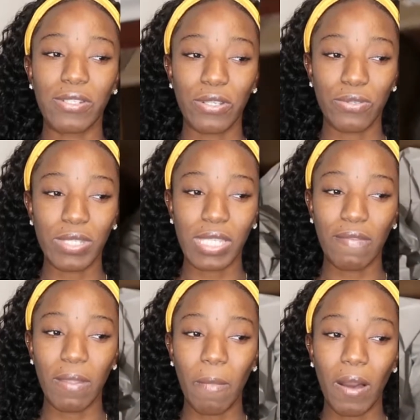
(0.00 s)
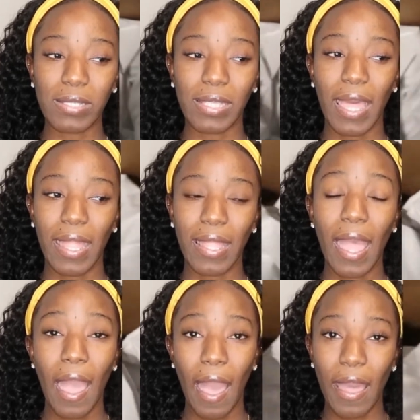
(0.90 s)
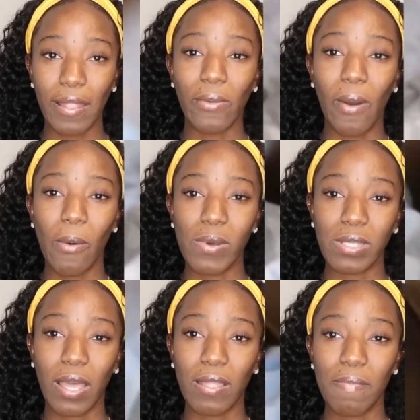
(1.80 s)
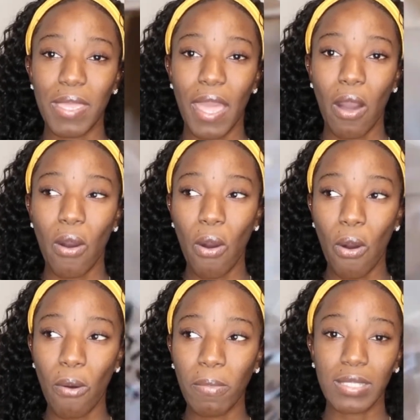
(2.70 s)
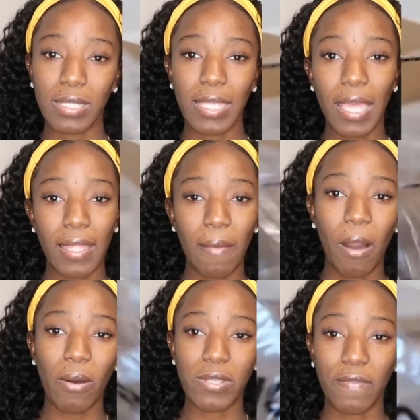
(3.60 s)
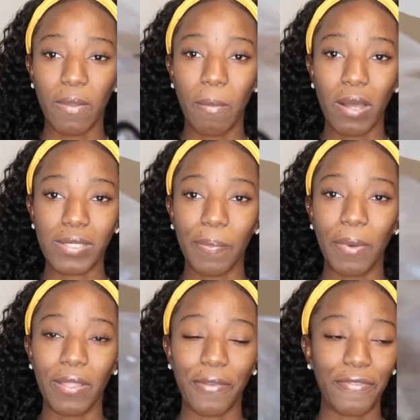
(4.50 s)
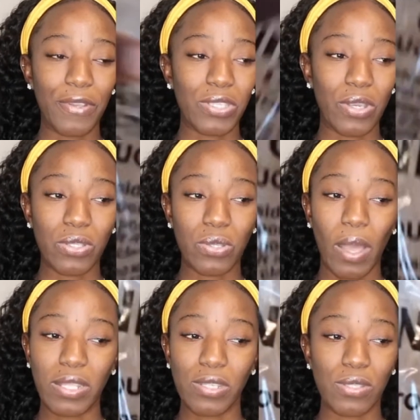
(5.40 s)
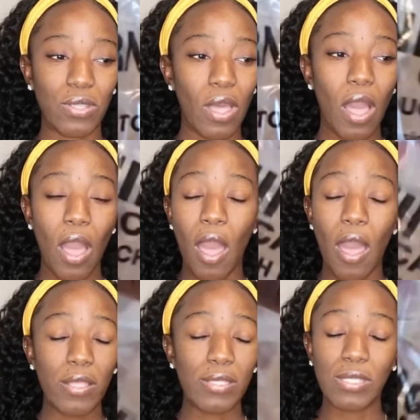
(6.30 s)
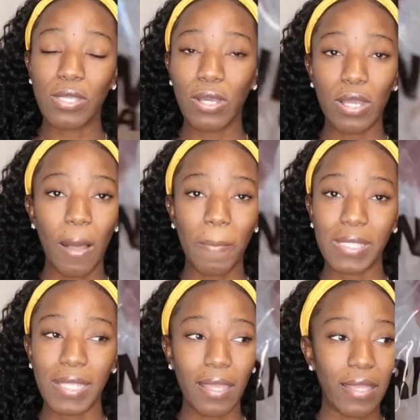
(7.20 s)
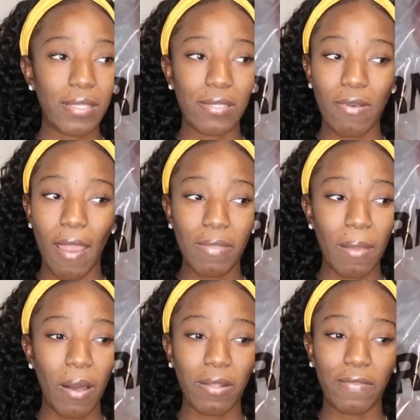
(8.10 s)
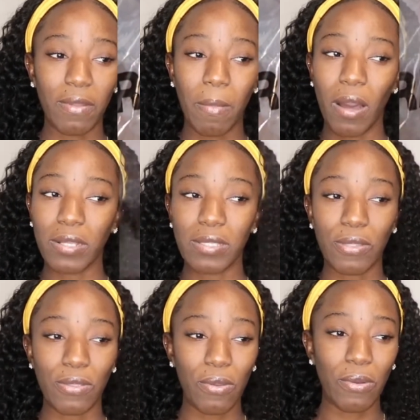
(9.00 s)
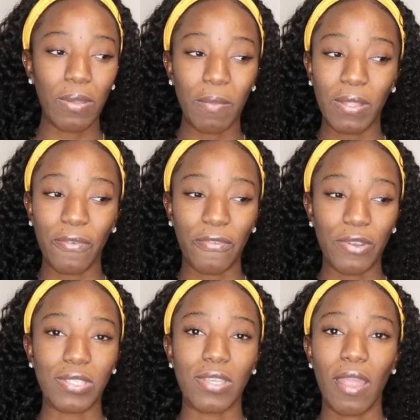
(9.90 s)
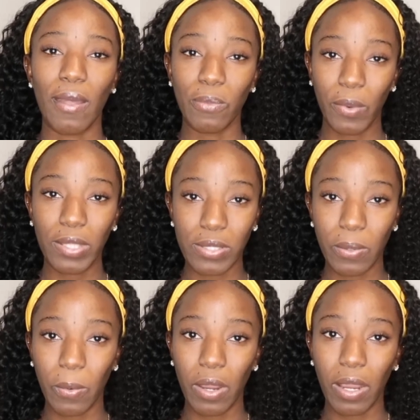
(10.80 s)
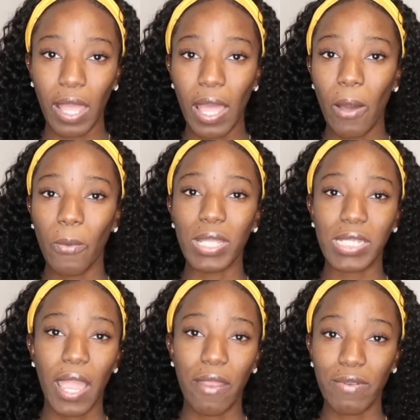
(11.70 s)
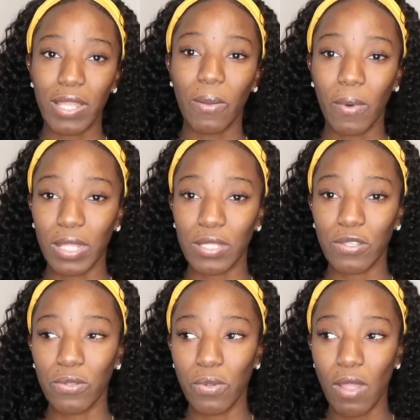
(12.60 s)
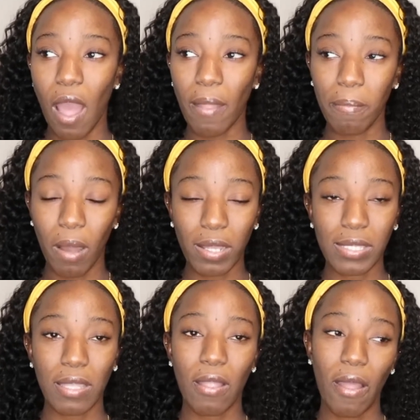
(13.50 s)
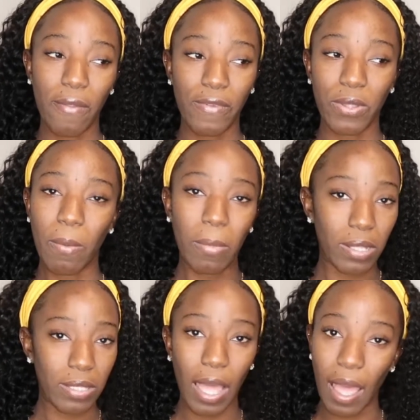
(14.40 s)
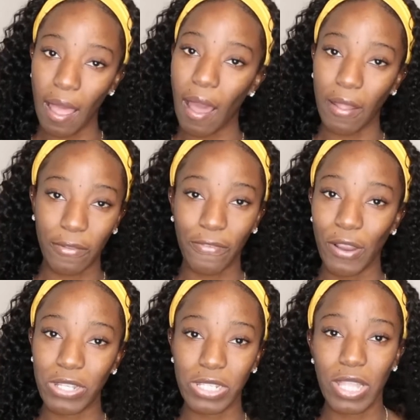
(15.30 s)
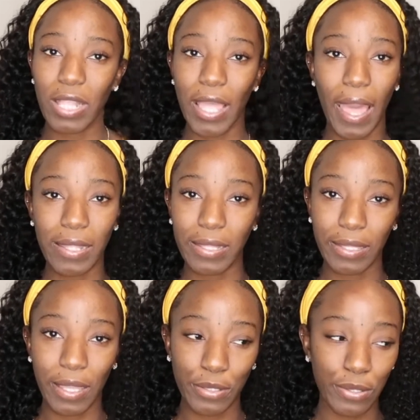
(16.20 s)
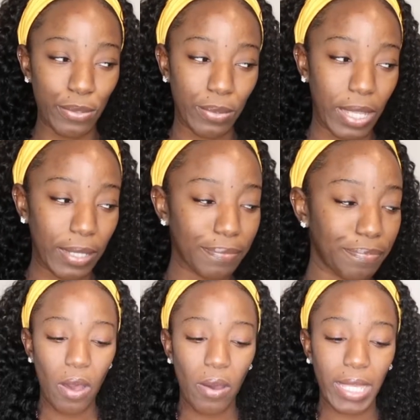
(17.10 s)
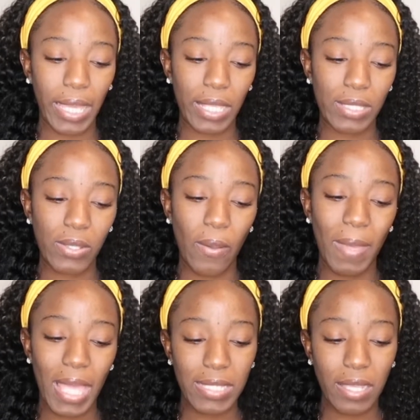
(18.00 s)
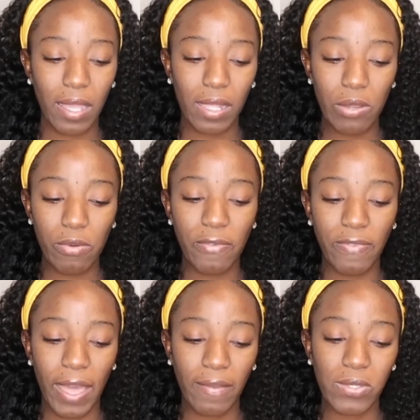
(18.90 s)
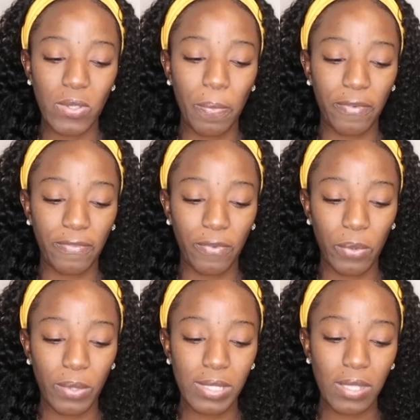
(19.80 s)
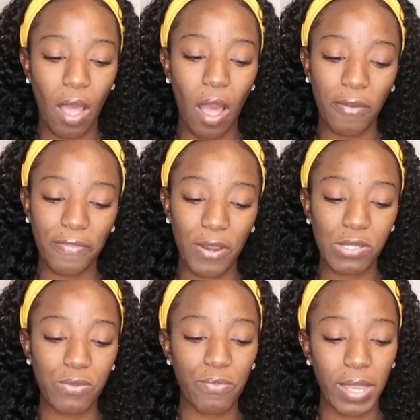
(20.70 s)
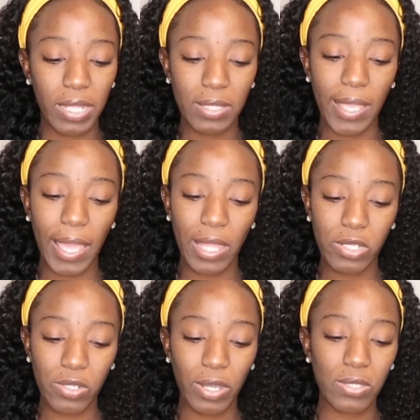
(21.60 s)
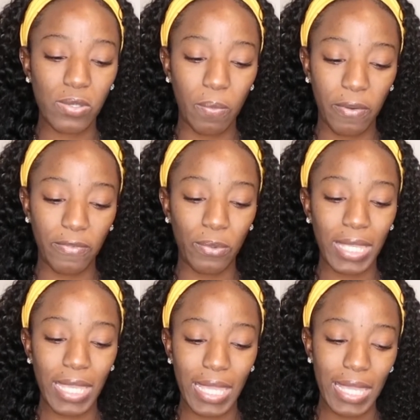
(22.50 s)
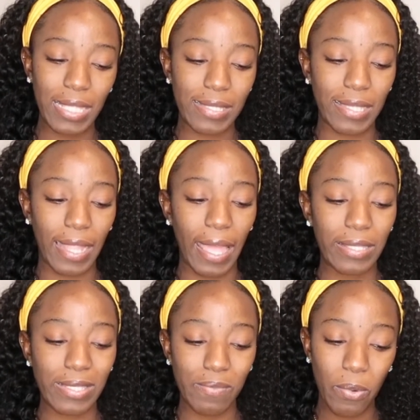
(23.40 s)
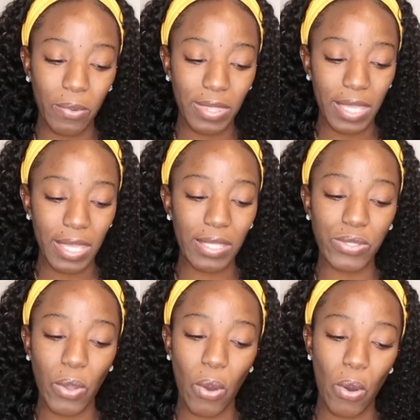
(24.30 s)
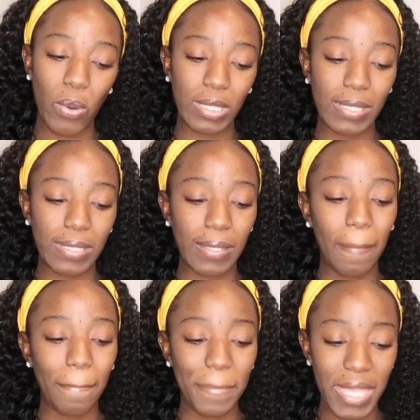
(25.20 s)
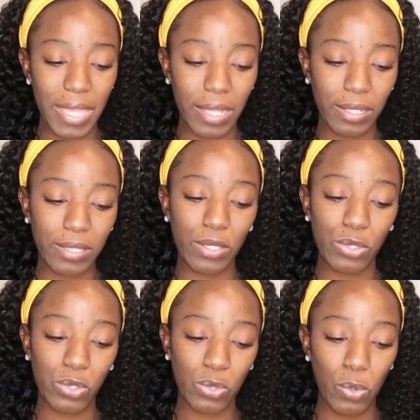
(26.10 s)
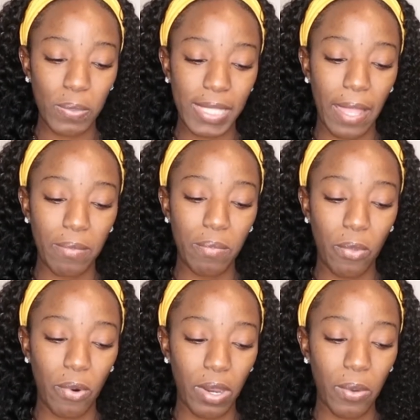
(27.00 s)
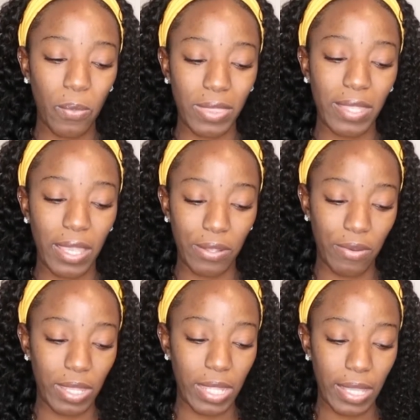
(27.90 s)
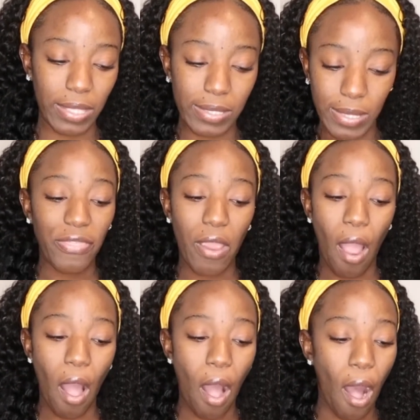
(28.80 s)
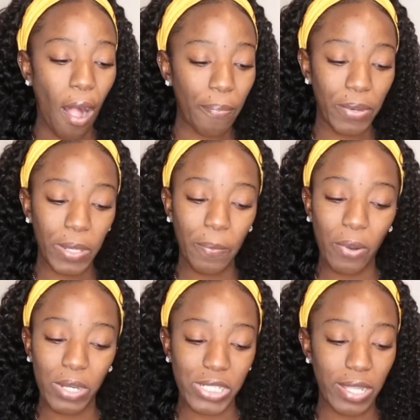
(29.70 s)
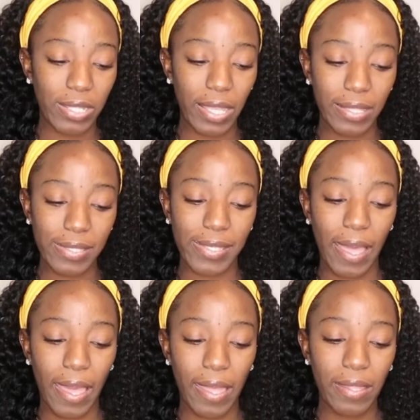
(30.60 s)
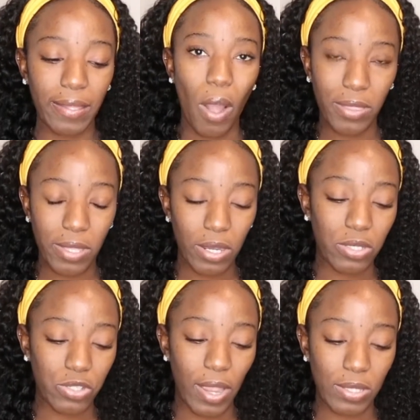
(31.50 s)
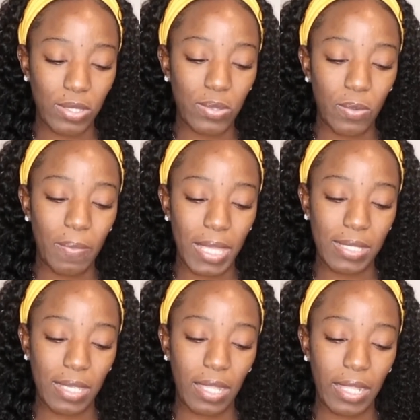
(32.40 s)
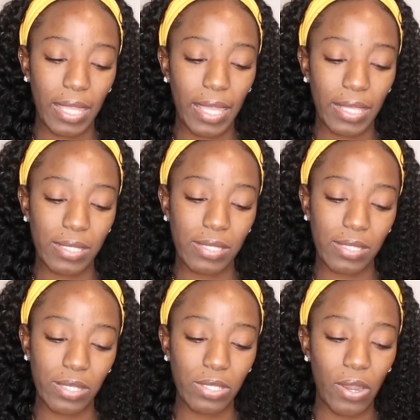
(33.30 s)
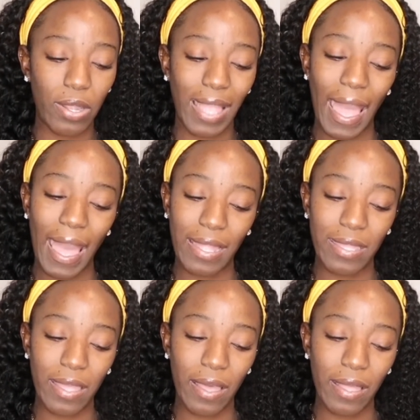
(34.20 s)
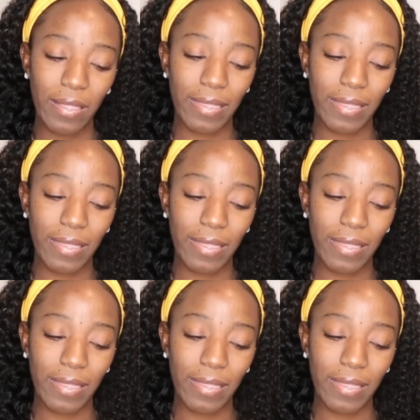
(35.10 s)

just received the box and I know I wasn't gonna be at home to take them out of the box to put in the freezer. So I just took a couple seconds, grabbed them out of the box, throw them in the freezer and went to work, which I really wanted to do the unboxing on video, but unfortunately I didn't get to do that. Okay, so basically Revive Superfoods offers ready to enjoy superfood eats like smoothies, oats, meals, soups and more with the ingredients. They're all pre-portioned inside. What they're trying to do basically is to turn the idea